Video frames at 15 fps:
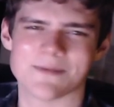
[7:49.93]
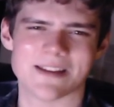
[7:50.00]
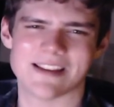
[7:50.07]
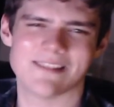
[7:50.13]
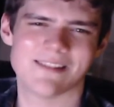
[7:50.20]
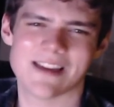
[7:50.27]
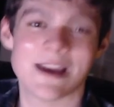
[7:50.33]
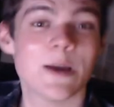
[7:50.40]

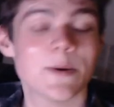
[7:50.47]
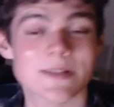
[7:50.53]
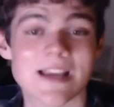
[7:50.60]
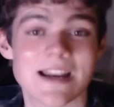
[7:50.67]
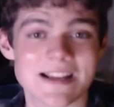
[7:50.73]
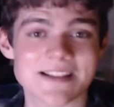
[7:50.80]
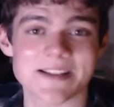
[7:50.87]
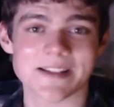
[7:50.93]
It was,
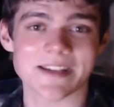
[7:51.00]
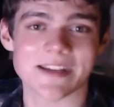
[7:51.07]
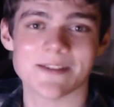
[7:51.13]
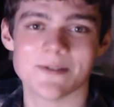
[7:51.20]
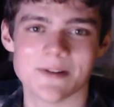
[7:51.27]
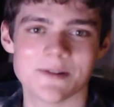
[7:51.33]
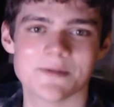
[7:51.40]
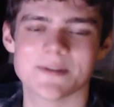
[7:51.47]
kind of silly. It,
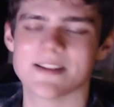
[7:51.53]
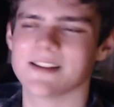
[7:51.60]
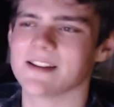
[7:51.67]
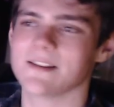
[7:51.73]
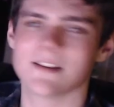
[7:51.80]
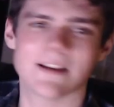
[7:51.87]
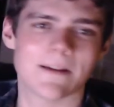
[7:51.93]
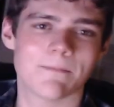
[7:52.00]
was silly
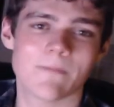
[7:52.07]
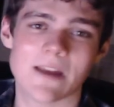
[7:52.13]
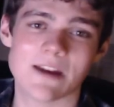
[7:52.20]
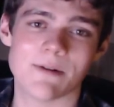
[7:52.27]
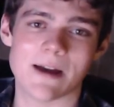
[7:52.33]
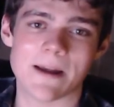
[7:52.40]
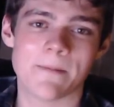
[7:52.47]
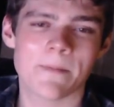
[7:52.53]
looking.
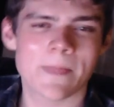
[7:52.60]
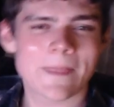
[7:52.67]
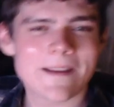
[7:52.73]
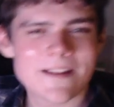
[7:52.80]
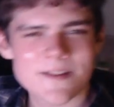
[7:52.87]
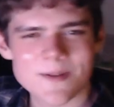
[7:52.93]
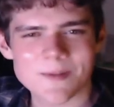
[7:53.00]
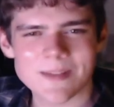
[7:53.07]
Anyway,
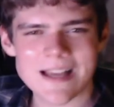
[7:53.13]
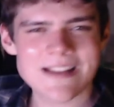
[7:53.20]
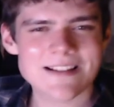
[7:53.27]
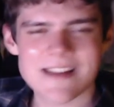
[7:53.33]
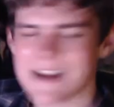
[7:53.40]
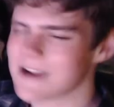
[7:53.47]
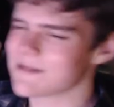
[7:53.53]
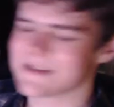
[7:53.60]
so last
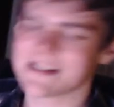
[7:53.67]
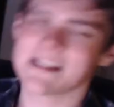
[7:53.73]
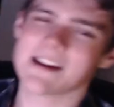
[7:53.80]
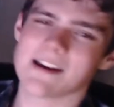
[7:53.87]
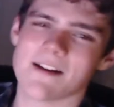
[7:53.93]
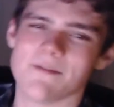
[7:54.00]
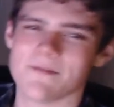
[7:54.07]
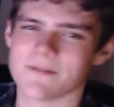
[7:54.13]
night I was thinking
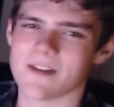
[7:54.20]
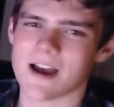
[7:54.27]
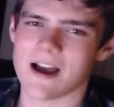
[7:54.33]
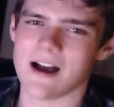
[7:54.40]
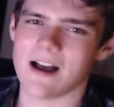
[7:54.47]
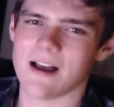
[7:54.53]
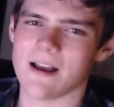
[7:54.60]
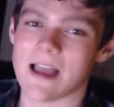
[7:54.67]
of
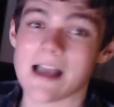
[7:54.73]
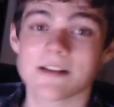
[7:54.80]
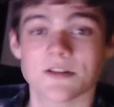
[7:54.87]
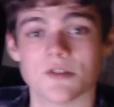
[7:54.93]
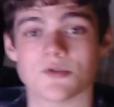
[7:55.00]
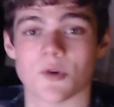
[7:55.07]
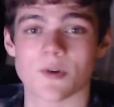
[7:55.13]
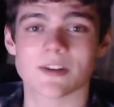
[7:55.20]
uh,
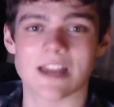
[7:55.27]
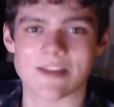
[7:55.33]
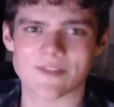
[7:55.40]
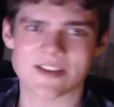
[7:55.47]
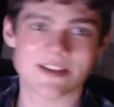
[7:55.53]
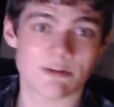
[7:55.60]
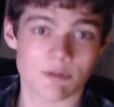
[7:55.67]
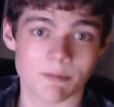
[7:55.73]
XO Tour Llif3
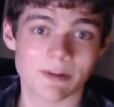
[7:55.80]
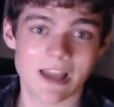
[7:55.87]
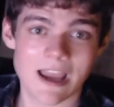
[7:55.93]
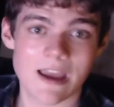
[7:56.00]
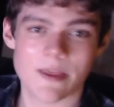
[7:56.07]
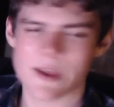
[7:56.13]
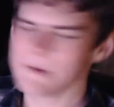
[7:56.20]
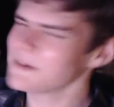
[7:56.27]
because they were
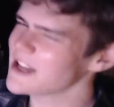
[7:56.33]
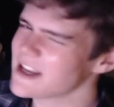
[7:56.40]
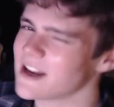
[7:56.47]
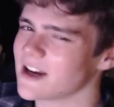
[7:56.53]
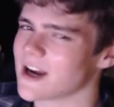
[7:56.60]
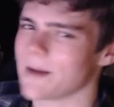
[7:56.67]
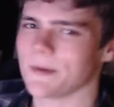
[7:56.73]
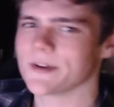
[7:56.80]
playing. They played it a
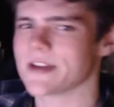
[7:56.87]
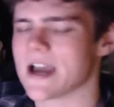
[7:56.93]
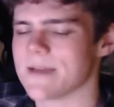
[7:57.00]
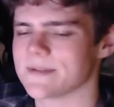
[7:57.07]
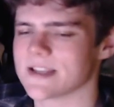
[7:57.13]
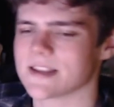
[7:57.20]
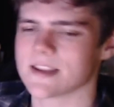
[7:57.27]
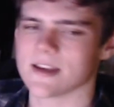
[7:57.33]
couple
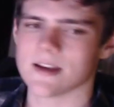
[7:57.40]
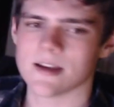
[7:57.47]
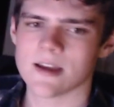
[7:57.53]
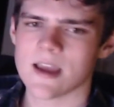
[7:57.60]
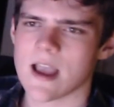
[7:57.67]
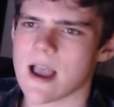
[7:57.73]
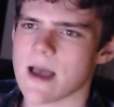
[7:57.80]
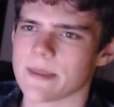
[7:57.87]
times at the
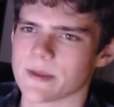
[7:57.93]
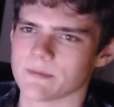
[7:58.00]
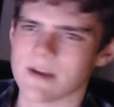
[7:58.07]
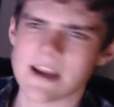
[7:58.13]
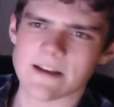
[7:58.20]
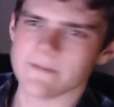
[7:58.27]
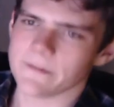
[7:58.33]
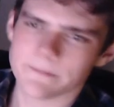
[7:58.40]
at the
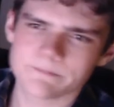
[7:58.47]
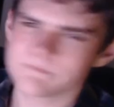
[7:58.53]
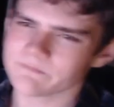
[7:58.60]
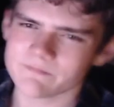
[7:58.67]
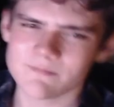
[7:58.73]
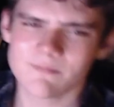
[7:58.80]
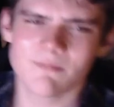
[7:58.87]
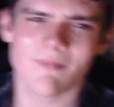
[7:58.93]
rave,
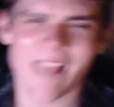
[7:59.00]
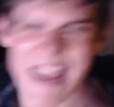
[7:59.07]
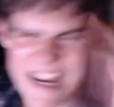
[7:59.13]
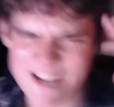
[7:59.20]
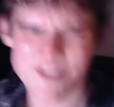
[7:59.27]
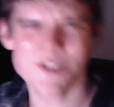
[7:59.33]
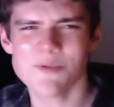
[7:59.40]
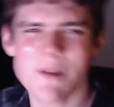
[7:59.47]
and
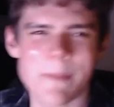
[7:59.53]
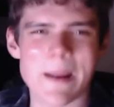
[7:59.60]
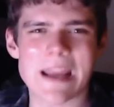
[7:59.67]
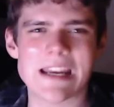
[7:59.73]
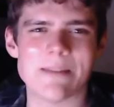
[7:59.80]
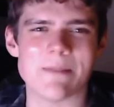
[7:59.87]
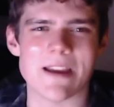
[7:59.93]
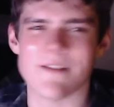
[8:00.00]
it just
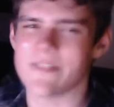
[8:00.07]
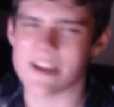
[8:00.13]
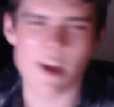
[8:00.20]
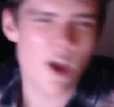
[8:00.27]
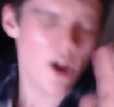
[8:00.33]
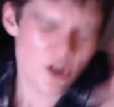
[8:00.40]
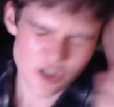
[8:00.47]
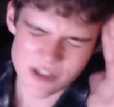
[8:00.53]
reminded me of the
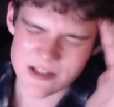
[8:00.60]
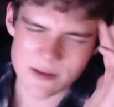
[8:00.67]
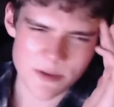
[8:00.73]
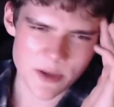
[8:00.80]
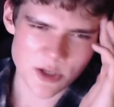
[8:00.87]
just the